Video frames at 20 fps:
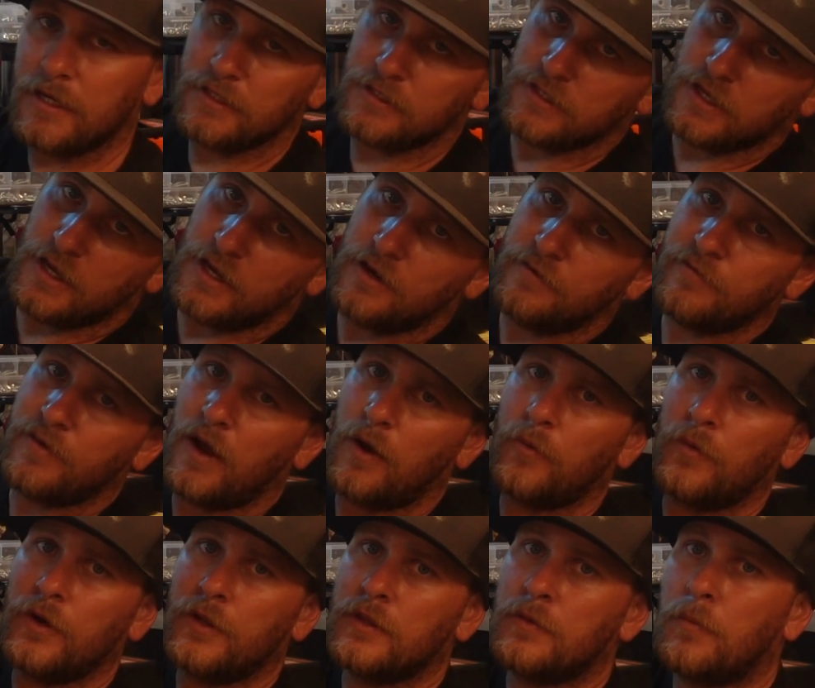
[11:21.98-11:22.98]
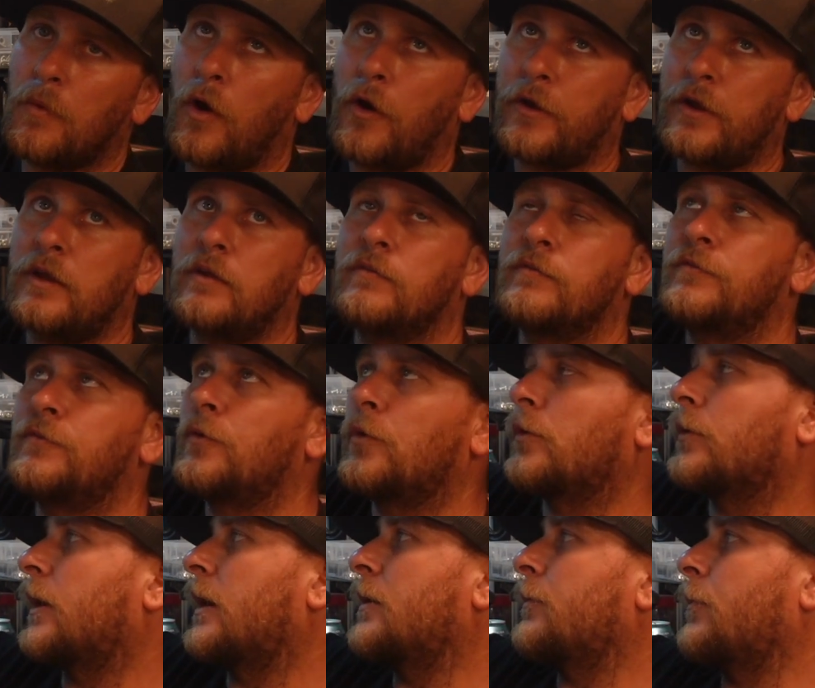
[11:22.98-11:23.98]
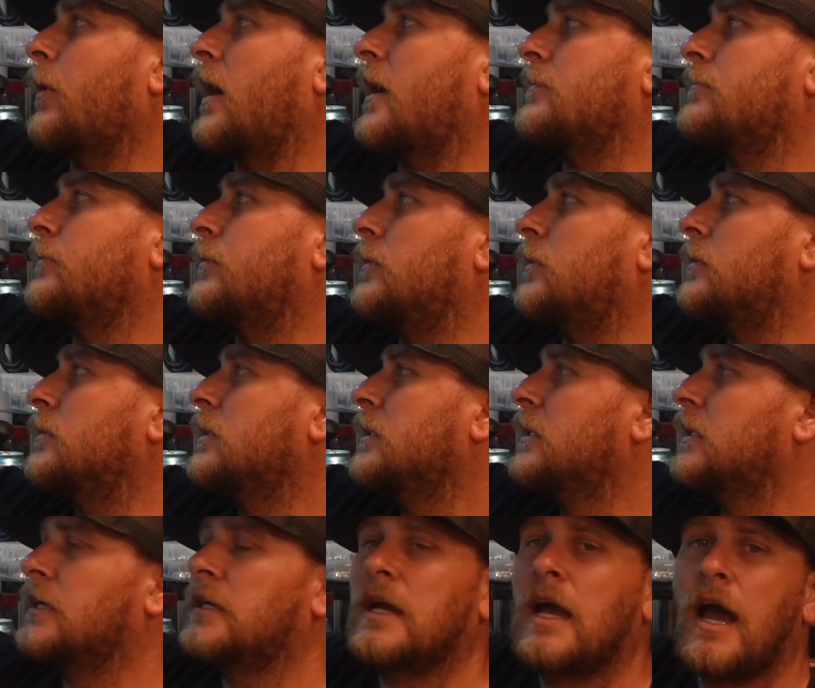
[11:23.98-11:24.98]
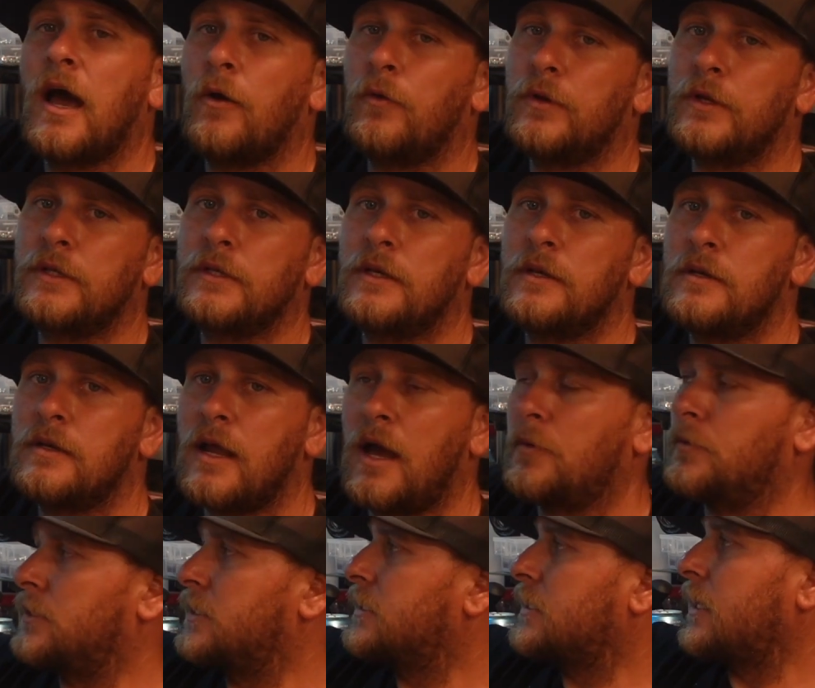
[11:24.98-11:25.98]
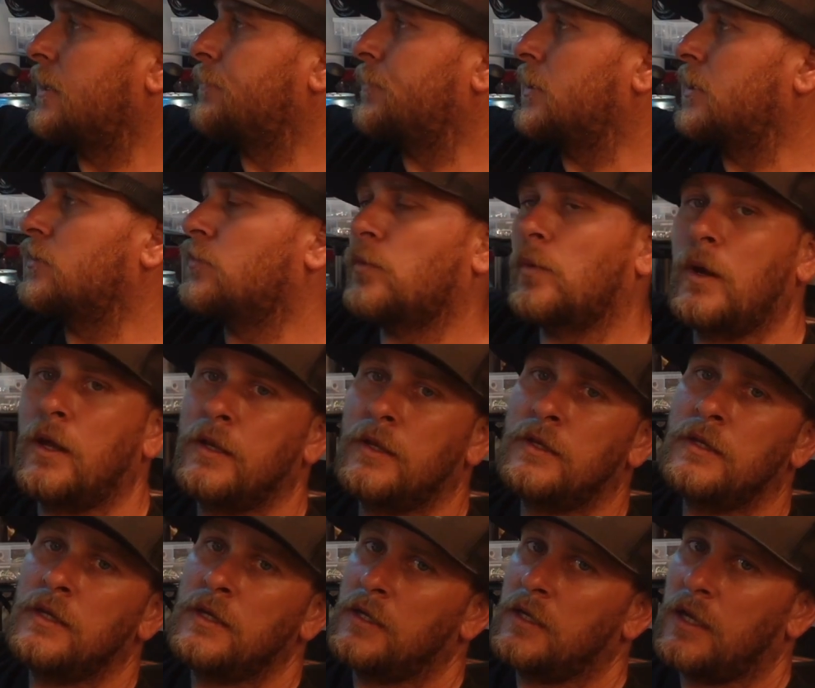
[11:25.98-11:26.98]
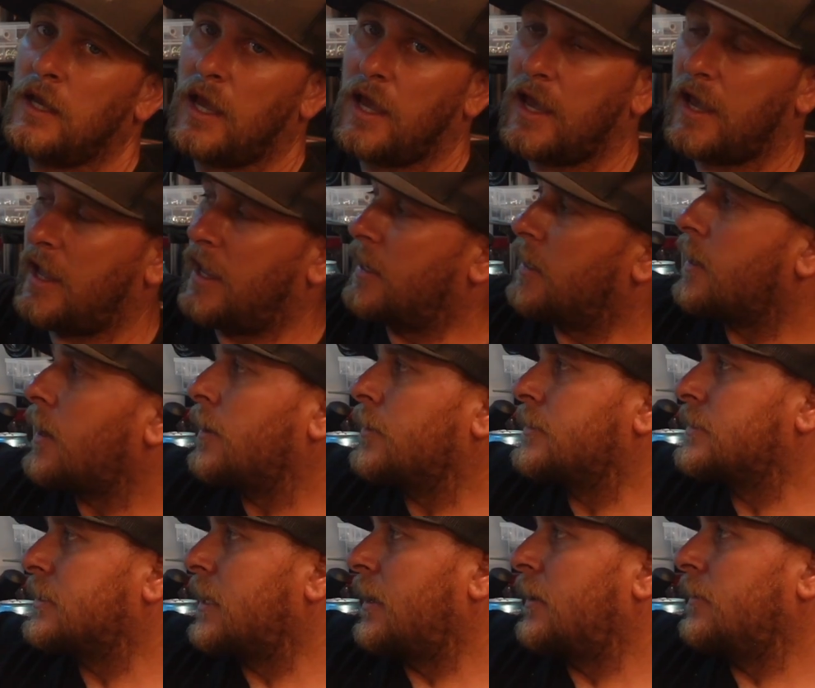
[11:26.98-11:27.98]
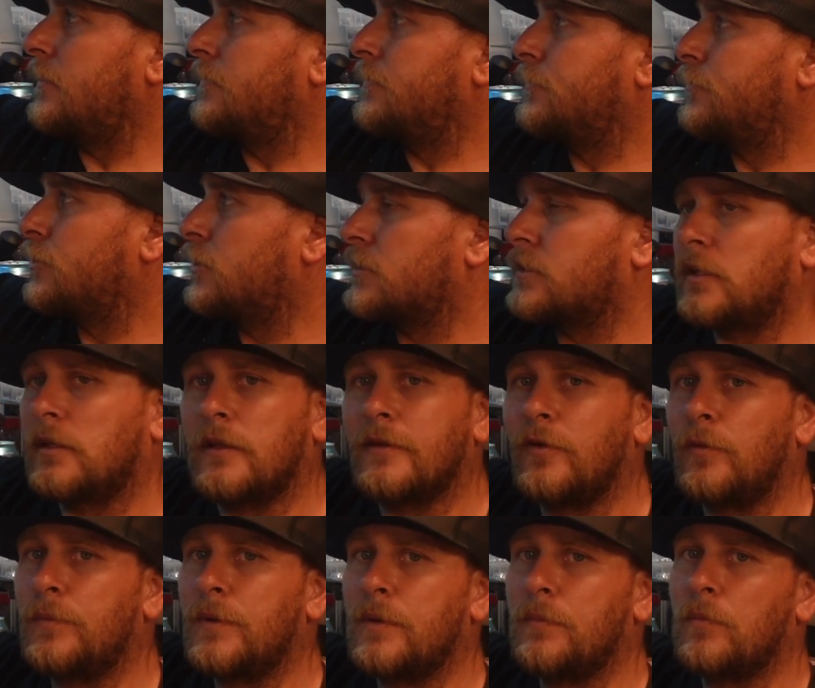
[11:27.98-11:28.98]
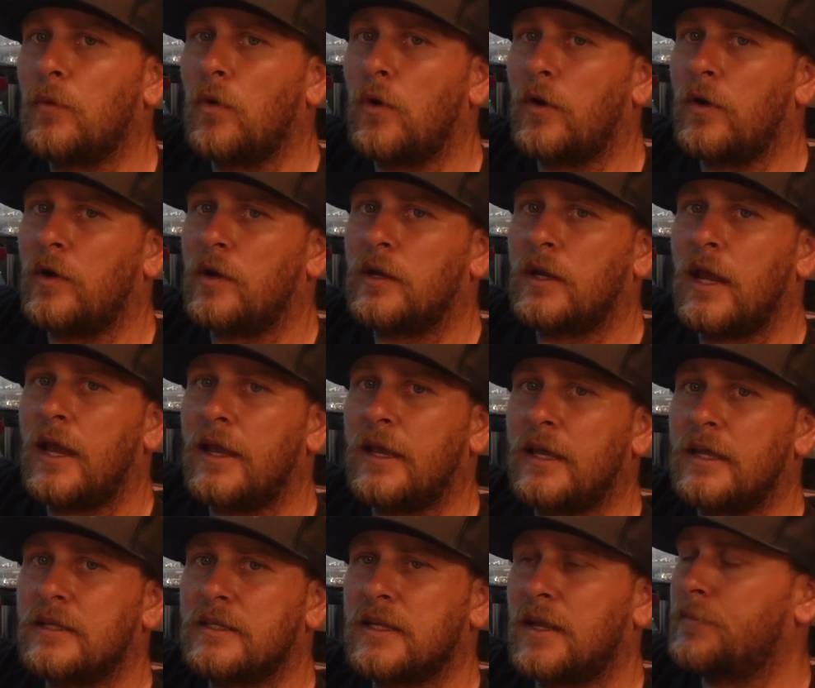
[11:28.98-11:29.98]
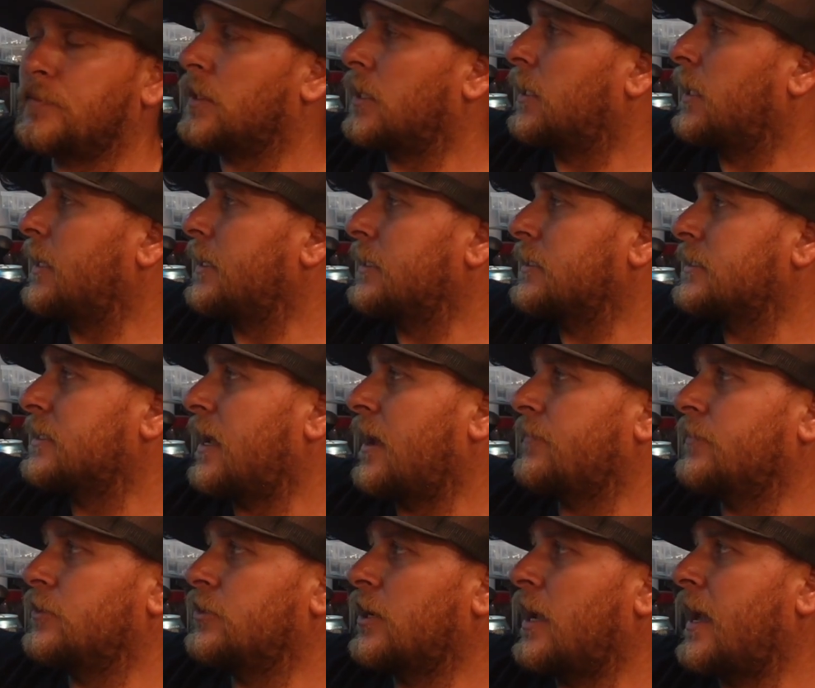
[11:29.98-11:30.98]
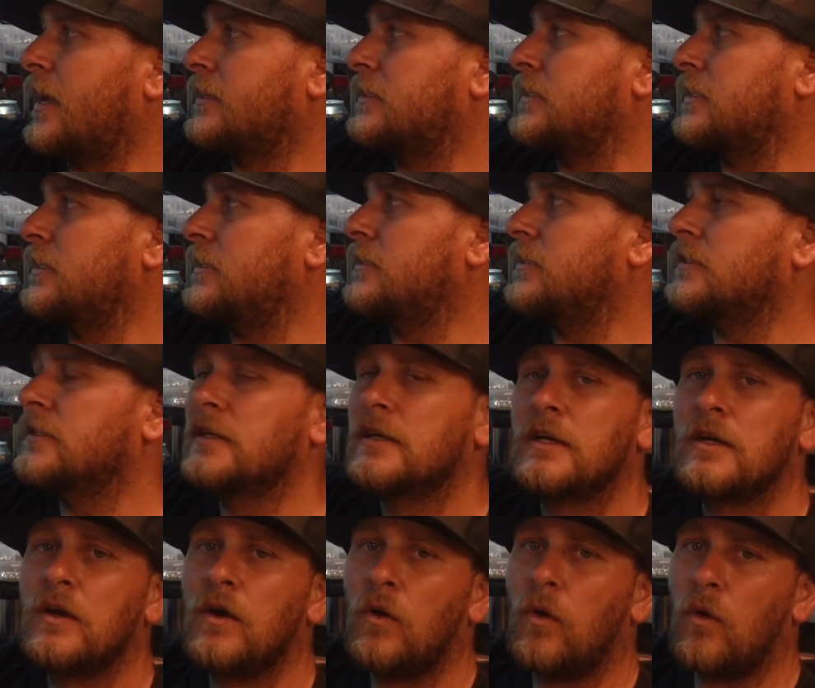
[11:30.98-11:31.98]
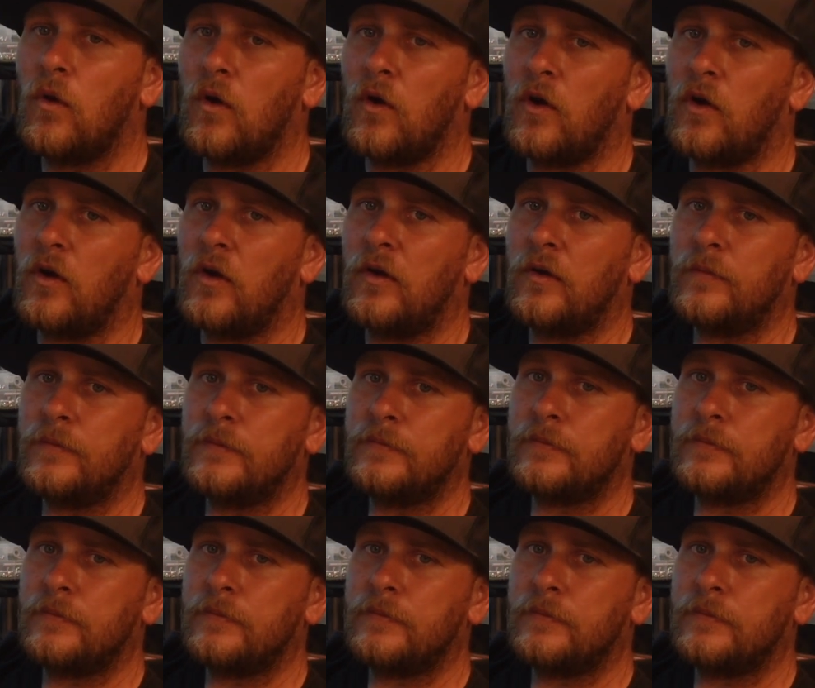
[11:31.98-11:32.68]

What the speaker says: I said, if I were in the market for a rifle, I would skip this one and I'd save just a little bit more and get something like a Savage Axis or